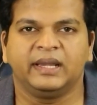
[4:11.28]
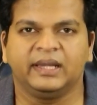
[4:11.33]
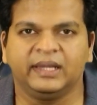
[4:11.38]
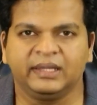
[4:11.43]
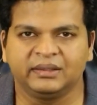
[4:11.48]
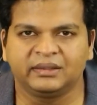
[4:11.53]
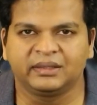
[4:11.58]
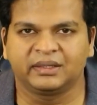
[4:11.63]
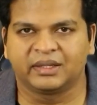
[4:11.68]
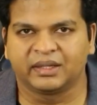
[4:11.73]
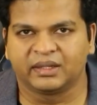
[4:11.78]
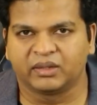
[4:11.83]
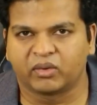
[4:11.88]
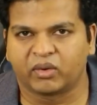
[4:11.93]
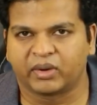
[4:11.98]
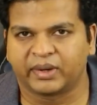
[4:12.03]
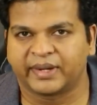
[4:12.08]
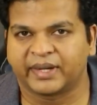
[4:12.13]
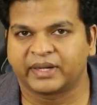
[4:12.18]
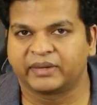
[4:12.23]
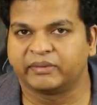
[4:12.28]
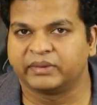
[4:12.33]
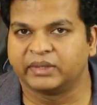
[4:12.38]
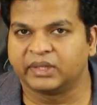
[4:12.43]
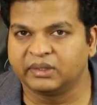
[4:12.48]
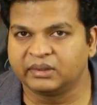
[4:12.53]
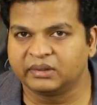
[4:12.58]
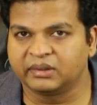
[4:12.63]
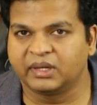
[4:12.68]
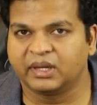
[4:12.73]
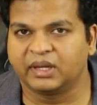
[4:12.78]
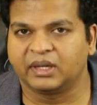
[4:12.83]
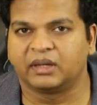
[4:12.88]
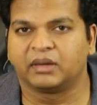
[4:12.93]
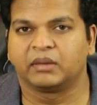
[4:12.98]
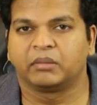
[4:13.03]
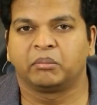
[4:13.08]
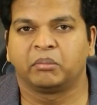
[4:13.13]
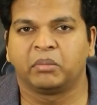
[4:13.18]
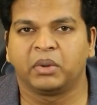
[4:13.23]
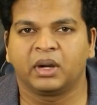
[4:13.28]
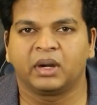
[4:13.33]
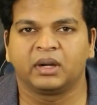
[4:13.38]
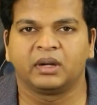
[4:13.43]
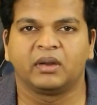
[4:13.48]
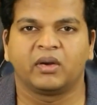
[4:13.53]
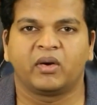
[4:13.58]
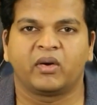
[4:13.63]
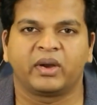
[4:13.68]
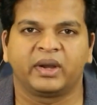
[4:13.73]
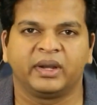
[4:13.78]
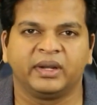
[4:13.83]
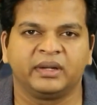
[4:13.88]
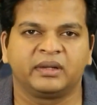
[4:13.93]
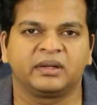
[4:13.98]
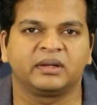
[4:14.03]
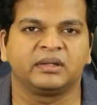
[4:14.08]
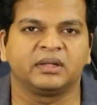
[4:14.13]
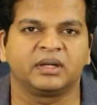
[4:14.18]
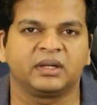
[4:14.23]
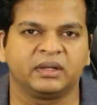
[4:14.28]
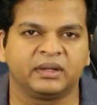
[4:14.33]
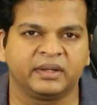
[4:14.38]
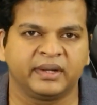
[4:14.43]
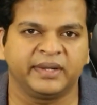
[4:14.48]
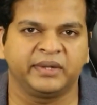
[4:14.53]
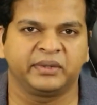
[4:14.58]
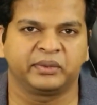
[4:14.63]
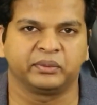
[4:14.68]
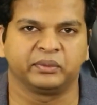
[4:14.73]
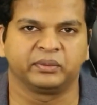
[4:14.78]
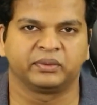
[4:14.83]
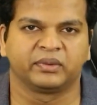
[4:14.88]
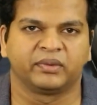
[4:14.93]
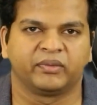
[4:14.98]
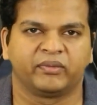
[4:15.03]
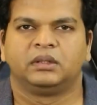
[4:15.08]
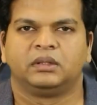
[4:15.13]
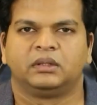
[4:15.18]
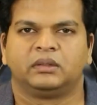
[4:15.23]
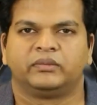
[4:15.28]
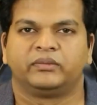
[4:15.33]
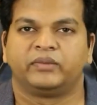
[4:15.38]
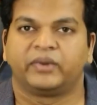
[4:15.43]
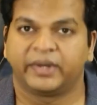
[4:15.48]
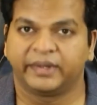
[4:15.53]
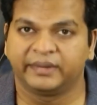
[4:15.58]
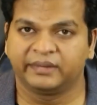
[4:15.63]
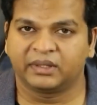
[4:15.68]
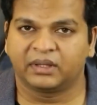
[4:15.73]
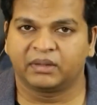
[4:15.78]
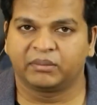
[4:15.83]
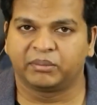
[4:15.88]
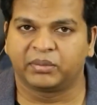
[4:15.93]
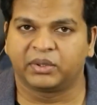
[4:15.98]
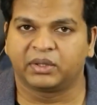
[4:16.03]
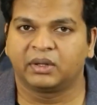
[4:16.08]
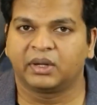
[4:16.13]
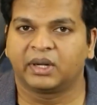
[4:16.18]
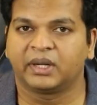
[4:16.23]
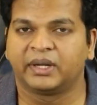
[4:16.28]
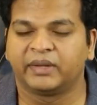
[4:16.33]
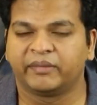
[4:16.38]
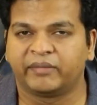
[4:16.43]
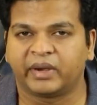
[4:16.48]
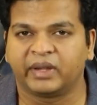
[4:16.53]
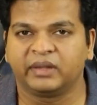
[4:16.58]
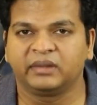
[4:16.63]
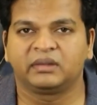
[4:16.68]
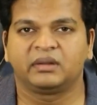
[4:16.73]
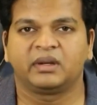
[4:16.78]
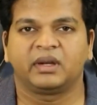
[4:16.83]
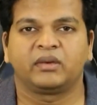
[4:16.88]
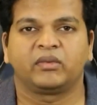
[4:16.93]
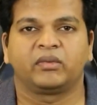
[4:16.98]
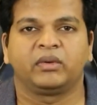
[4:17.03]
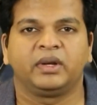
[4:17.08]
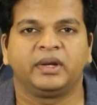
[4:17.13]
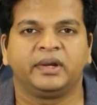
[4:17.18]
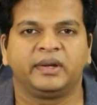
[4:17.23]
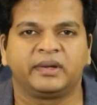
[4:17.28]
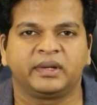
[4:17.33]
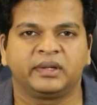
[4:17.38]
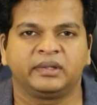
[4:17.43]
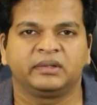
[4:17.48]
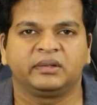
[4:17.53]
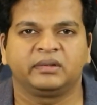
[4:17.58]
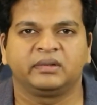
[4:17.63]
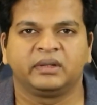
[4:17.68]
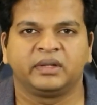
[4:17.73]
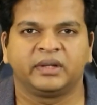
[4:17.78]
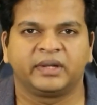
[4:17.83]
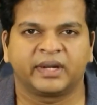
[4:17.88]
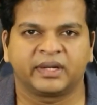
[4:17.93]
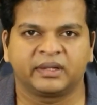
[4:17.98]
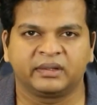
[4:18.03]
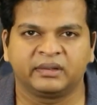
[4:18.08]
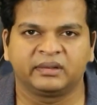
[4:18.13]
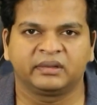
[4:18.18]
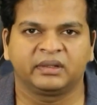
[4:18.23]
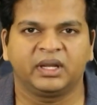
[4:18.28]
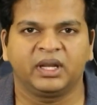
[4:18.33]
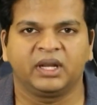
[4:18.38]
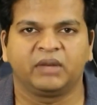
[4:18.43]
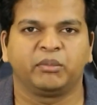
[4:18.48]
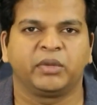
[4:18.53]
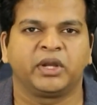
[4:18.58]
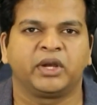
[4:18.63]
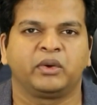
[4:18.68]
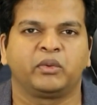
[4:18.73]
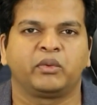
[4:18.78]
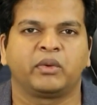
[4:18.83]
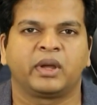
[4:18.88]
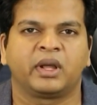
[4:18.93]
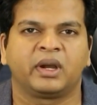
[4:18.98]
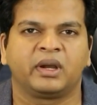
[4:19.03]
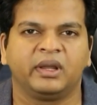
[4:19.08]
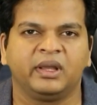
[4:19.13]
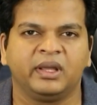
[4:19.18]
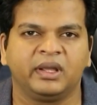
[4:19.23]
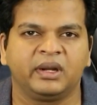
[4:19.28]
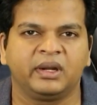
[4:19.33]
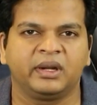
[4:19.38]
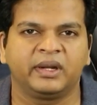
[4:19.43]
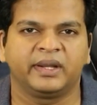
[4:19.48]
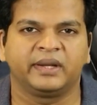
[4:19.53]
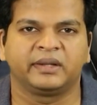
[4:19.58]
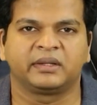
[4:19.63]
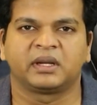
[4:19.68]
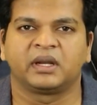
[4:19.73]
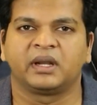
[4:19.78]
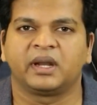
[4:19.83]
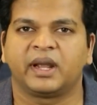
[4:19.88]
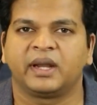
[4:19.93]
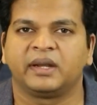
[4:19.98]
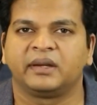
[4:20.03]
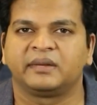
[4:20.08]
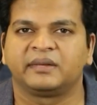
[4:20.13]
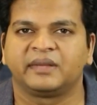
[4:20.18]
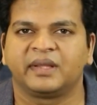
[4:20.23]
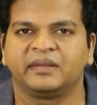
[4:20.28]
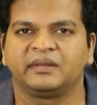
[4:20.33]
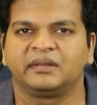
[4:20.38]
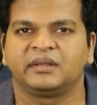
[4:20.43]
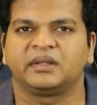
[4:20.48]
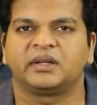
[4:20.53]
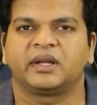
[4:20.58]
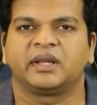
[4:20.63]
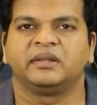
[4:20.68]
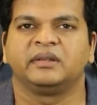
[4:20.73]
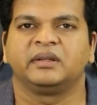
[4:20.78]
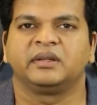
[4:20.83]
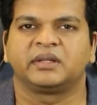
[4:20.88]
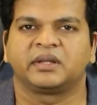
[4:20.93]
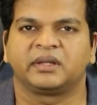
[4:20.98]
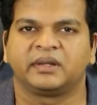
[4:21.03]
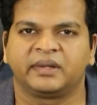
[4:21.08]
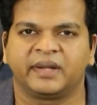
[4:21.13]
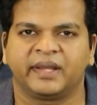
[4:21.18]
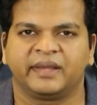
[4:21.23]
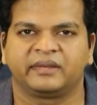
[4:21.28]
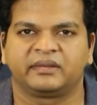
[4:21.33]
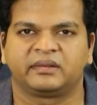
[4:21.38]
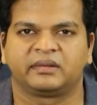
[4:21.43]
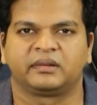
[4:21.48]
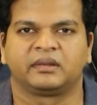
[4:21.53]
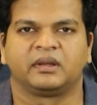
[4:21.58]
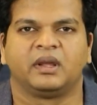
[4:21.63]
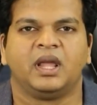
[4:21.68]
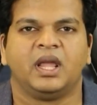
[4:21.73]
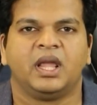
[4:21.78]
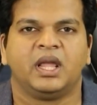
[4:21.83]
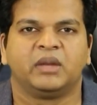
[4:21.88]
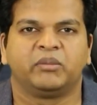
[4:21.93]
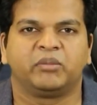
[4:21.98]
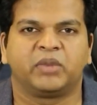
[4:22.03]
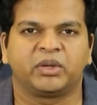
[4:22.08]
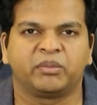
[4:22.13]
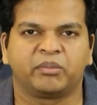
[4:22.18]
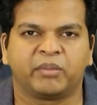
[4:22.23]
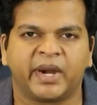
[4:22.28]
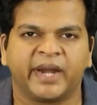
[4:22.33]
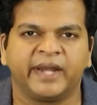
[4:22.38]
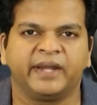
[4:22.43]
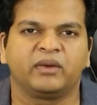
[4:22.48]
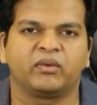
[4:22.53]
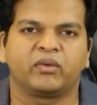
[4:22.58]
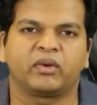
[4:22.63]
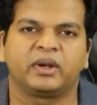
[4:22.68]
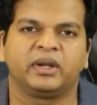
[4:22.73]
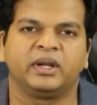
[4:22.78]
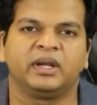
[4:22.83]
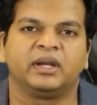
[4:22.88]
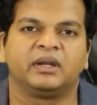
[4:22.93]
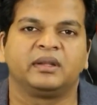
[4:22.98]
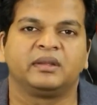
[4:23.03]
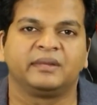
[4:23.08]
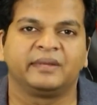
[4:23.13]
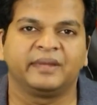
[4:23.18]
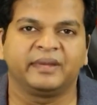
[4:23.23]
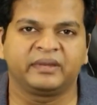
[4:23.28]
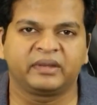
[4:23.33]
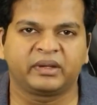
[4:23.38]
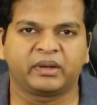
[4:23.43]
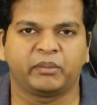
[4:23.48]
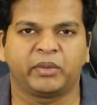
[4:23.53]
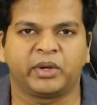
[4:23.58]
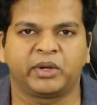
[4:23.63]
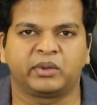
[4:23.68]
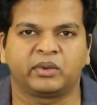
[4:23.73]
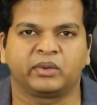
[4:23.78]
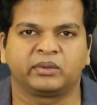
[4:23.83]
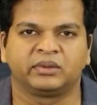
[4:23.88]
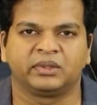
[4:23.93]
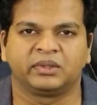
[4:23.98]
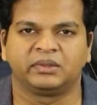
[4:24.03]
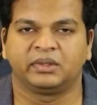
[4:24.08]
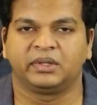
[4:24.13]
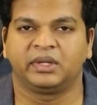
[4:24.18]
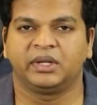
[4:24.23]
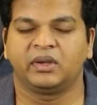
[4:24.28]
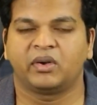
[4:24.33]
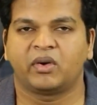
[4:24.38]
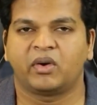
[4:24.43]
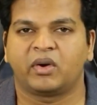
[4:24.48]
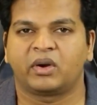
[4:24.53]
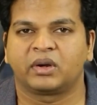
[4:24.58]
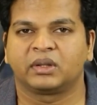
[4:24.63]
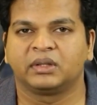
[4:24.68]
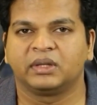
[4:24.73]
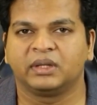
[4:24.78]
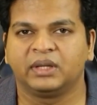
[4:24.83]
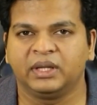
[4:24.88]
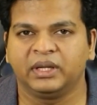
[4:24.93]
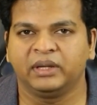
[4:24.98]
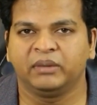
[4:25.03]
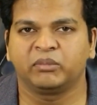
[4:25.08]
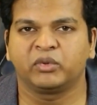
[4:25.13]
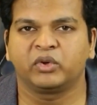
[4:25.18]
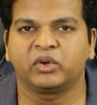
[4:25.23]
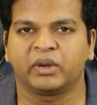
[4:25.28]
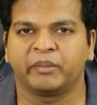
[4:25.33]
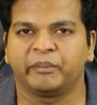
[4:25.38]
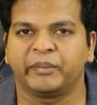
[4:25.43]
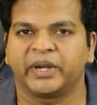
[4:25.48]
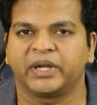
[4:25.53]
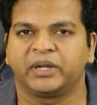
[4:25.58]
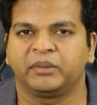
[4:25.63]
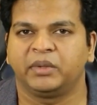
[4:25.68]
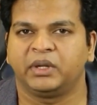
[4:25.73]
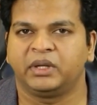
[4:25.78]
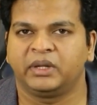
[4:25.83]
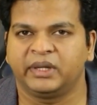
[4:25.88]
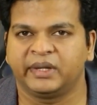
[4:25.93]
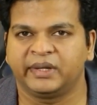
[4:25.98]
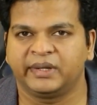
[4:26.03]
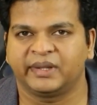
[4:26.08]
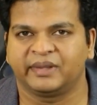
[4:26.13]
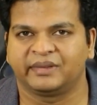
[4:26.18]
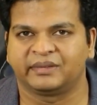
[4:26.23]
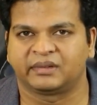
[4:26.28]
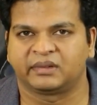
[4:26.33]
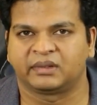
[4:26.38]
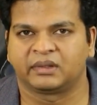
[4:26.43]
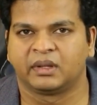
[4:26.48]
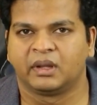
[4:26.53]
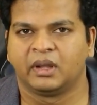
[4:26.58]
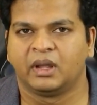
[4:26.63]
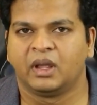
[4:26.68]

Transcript: Is it in contact with the skin, blood, or internal tissues? For example, a device that only touches intact skin may require irritation and sensitization tests, but might not need systemic toxicity or the hemocompatibility test.